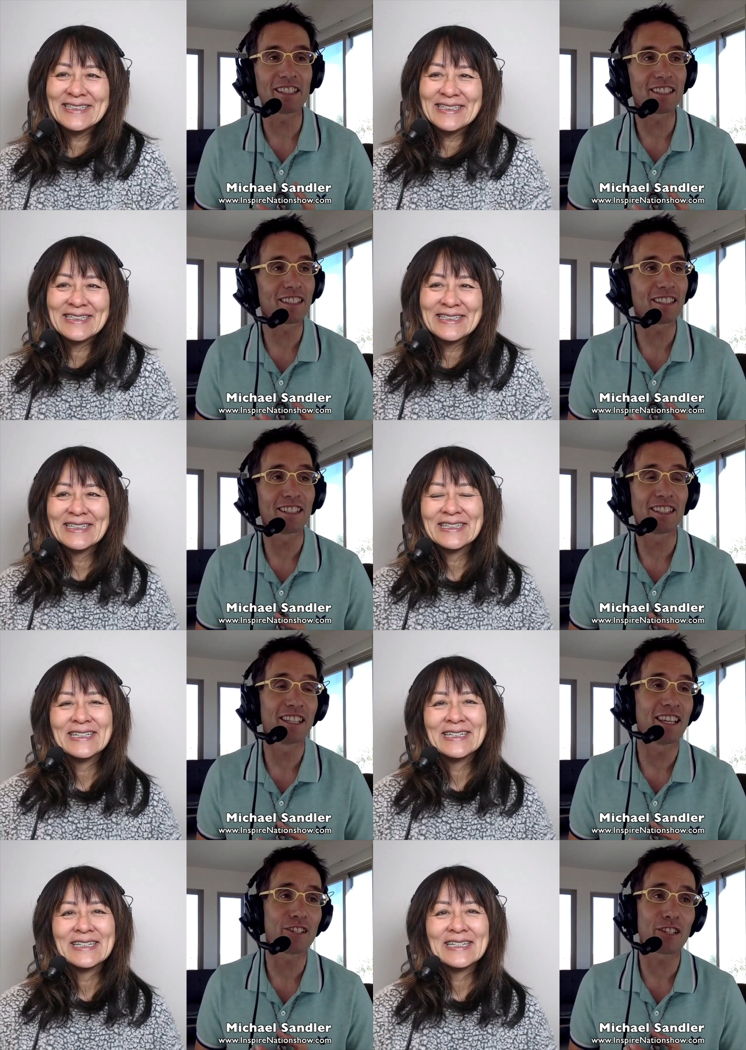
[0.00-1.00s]
Speaker 1: is
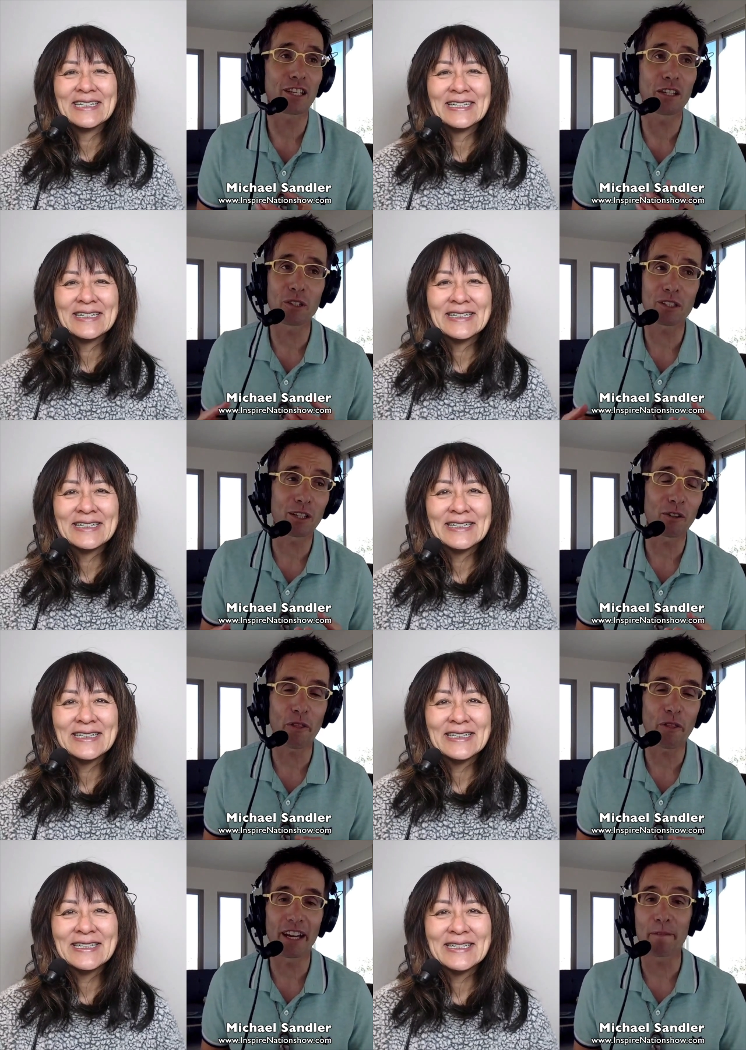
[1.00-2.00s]
it's the cutest little
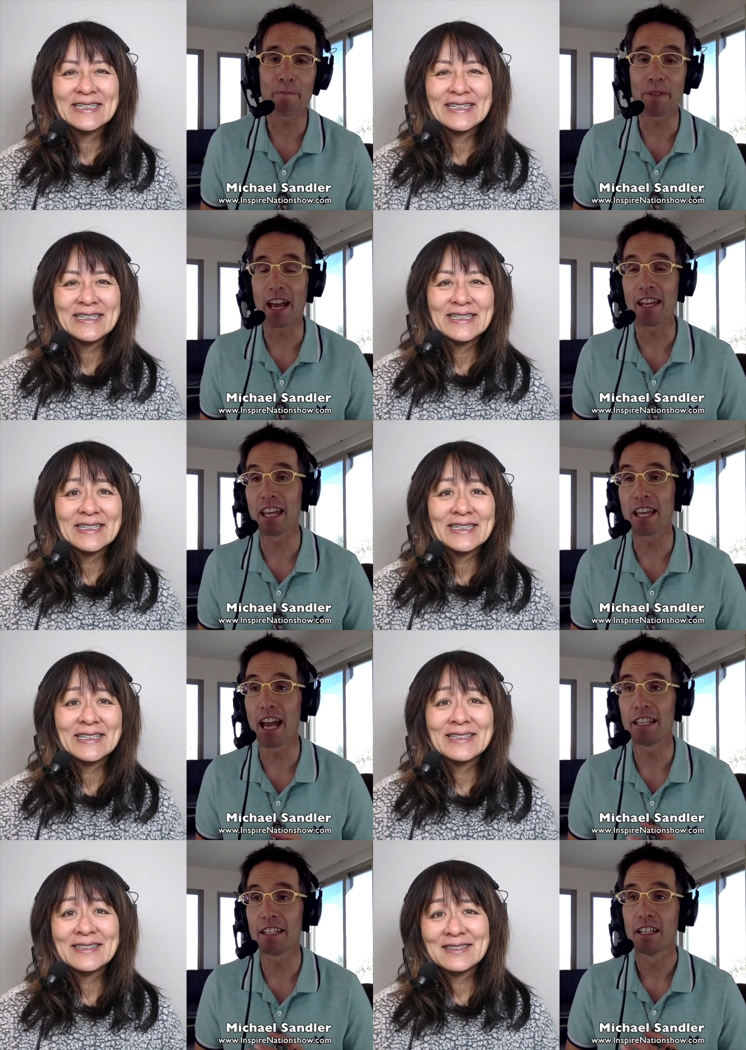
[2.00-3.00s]
thing, and
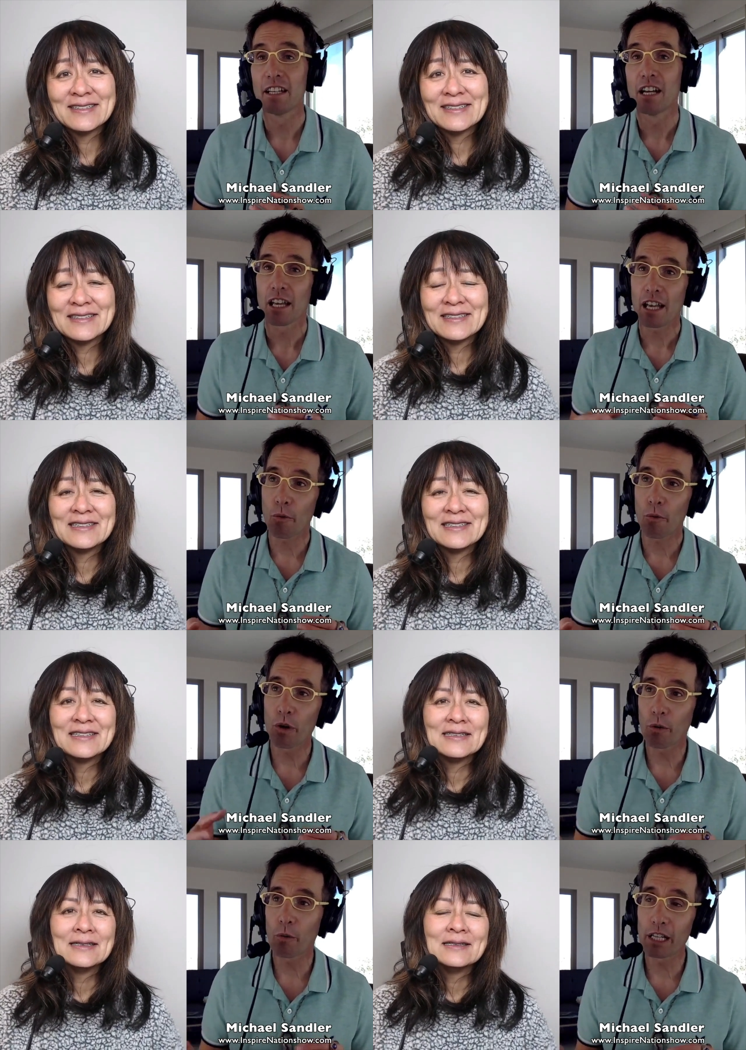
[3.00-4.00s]
and
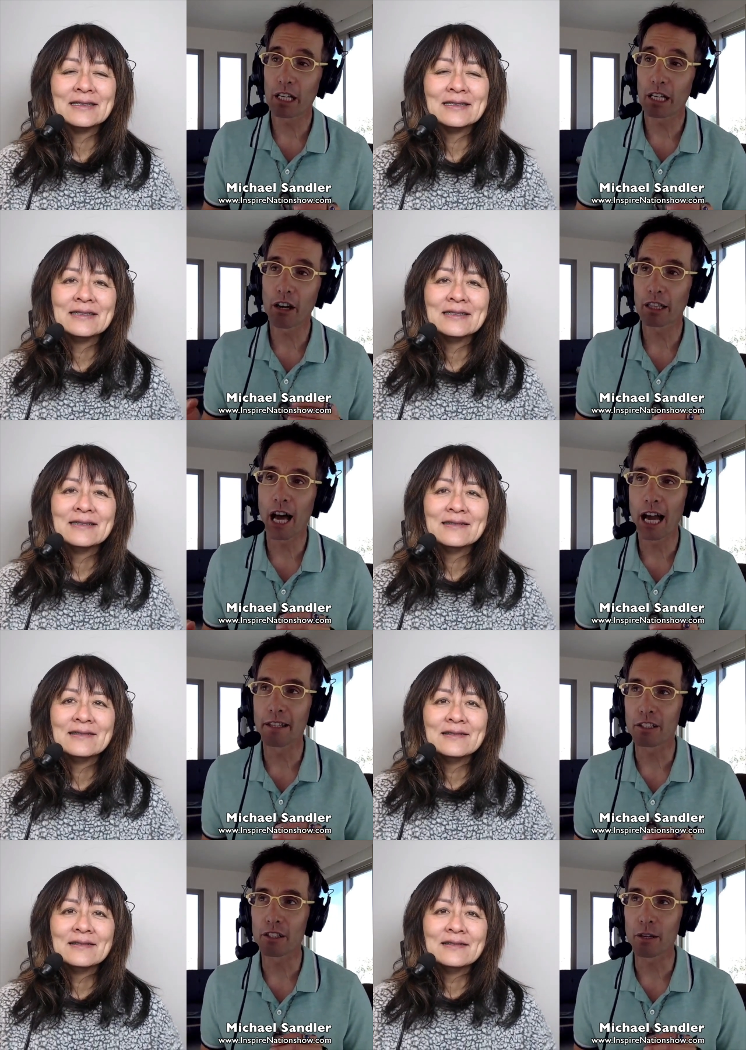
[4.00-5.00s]
we were reading
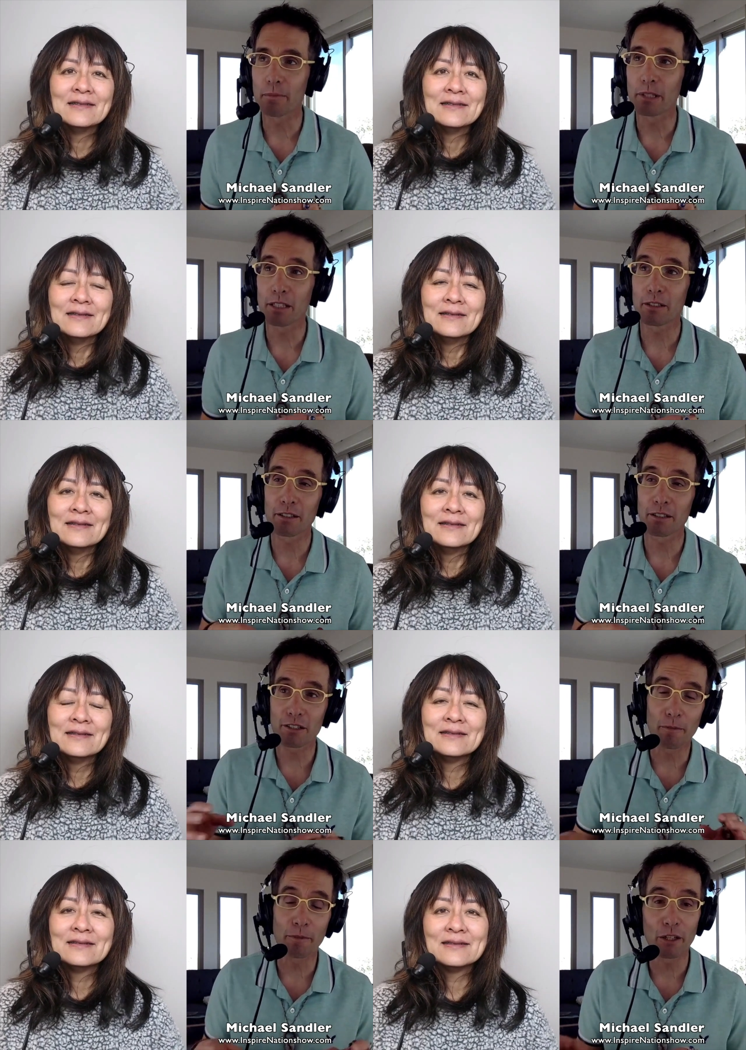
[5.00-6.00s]
online that somebody
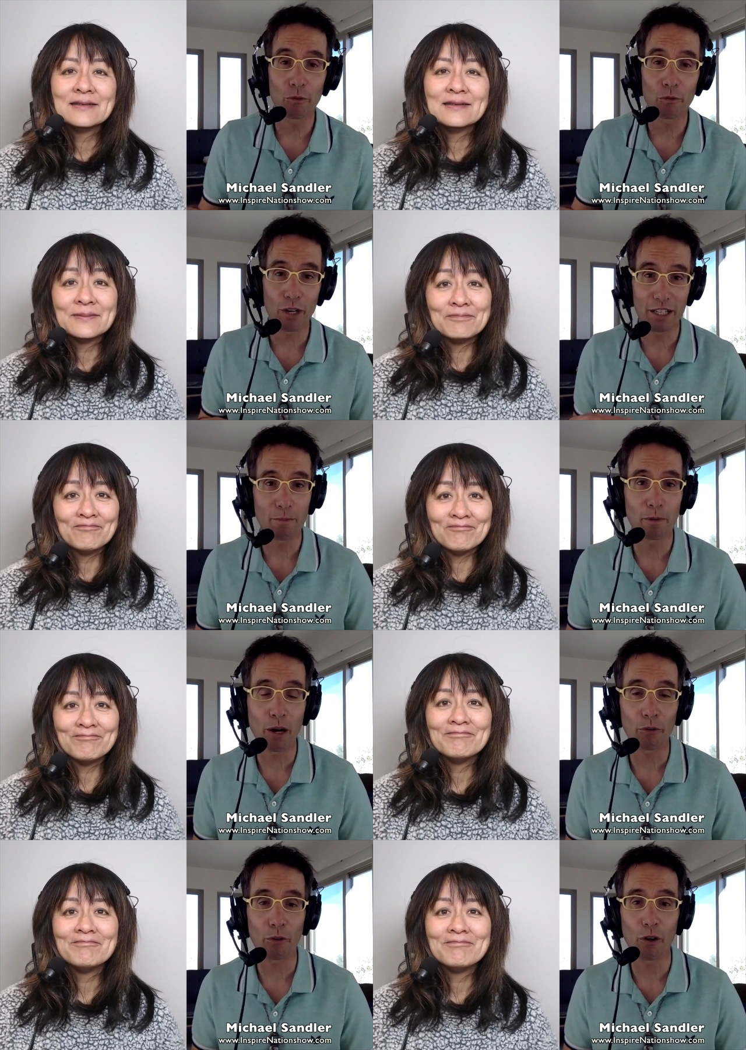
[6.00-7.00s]
somebody had written up
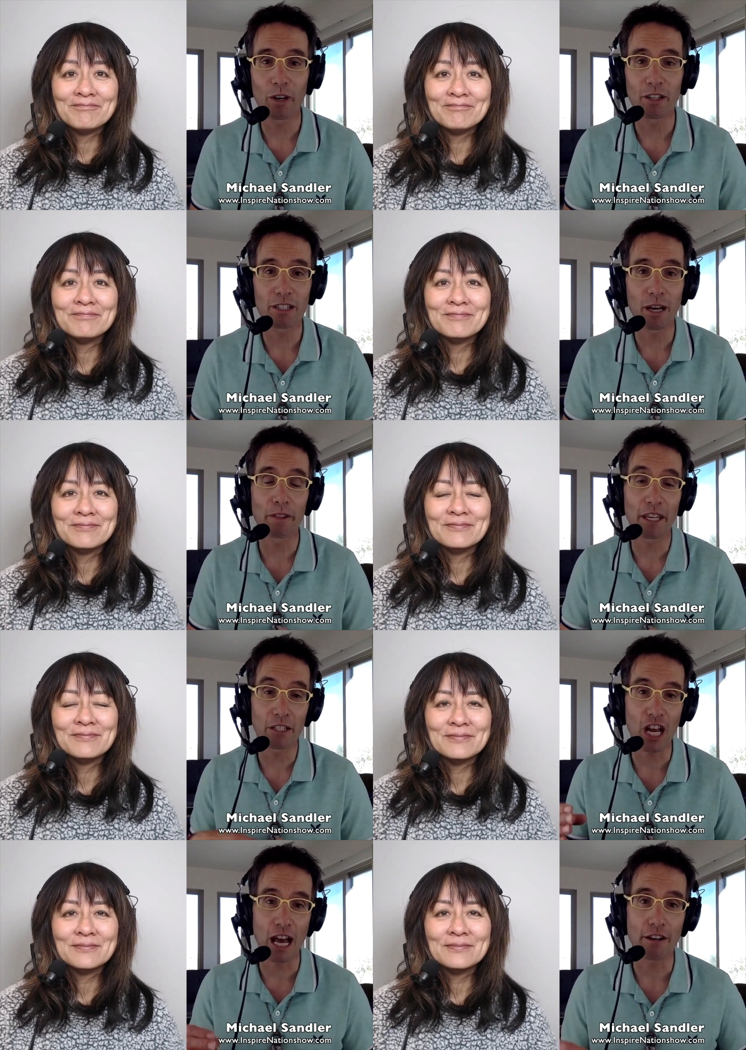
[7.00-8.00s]
about roadrunners that when they
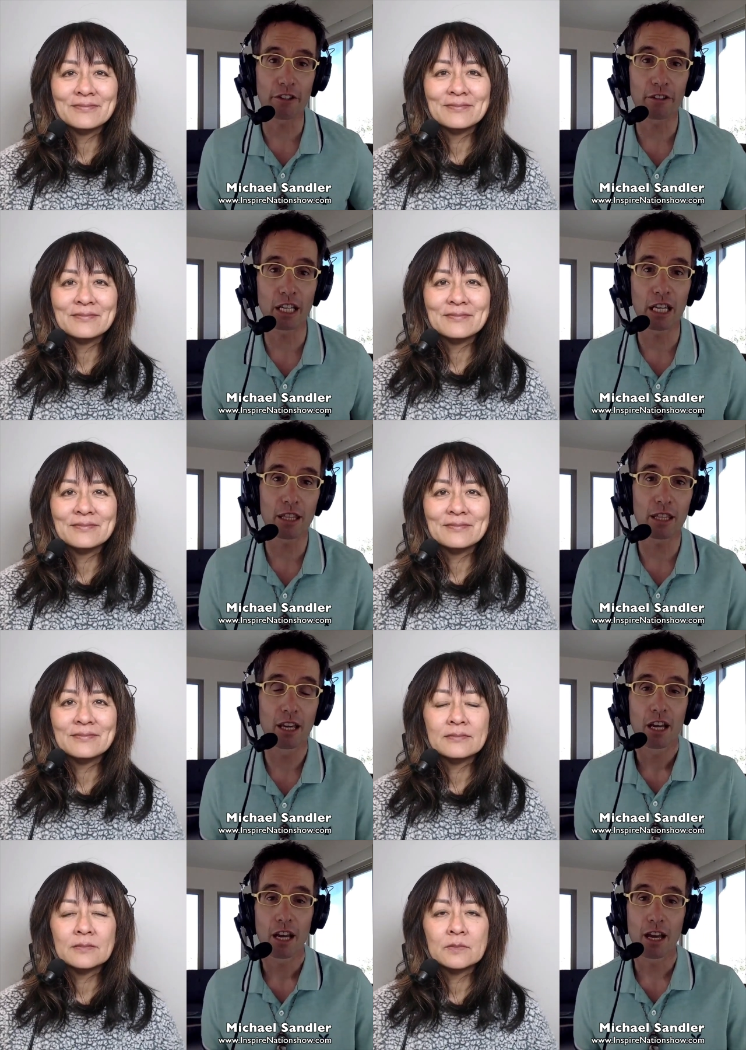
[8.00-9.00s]
chatter their teeth,
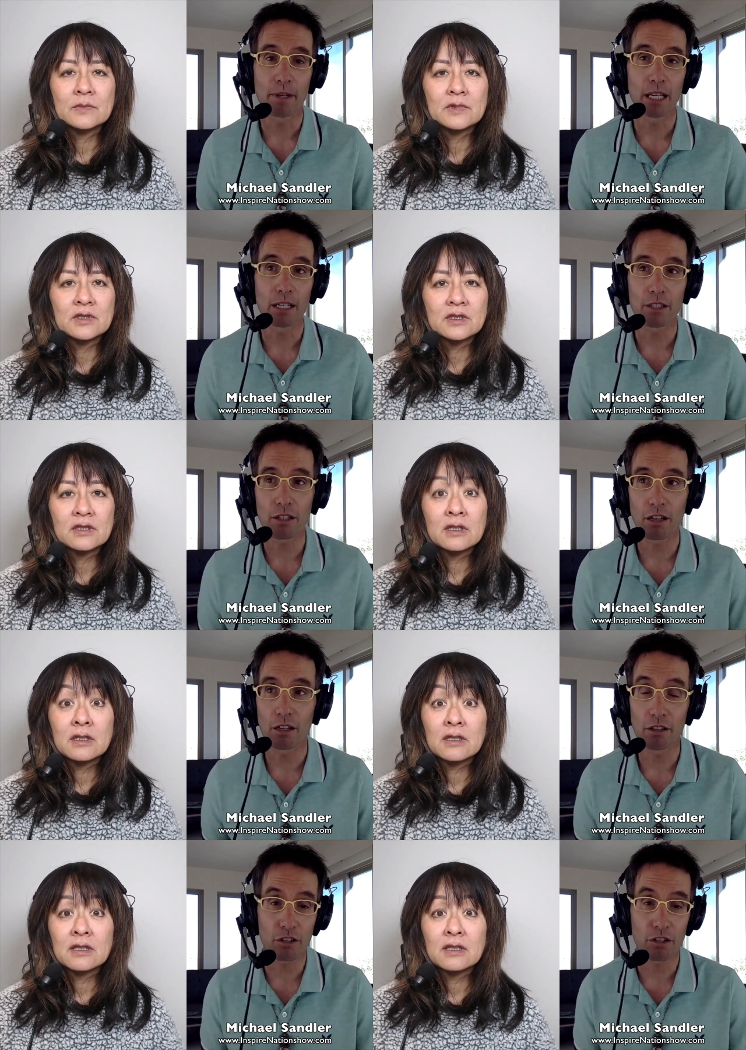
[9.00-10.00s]
it means
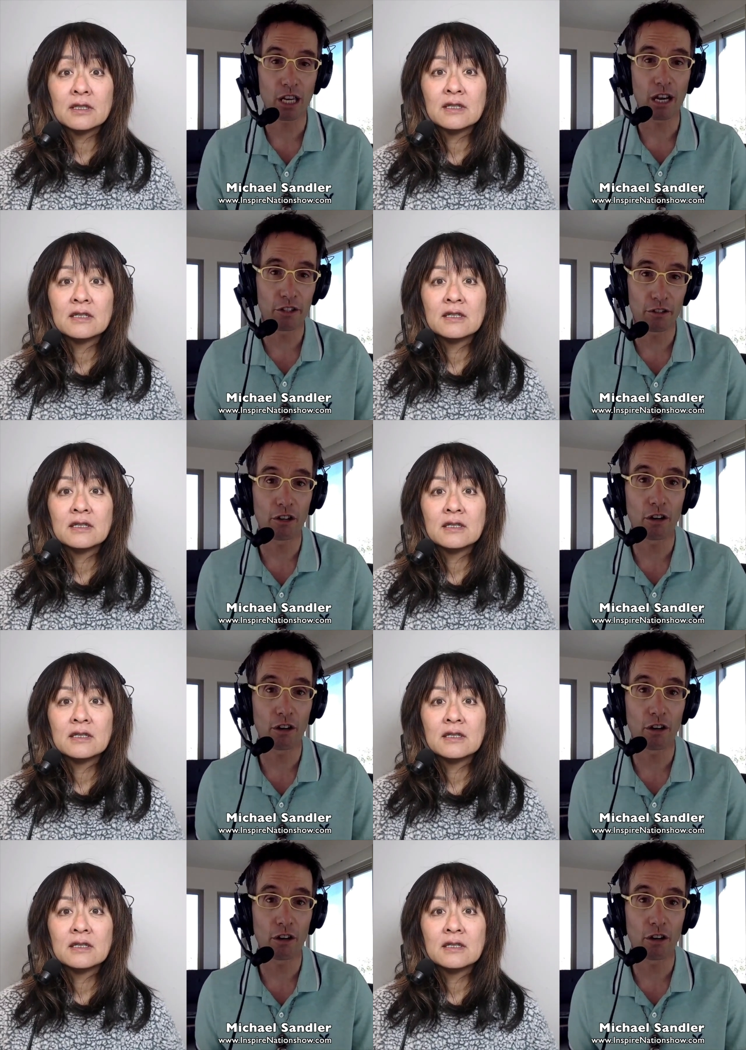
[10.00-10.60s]
they're they're scared, they're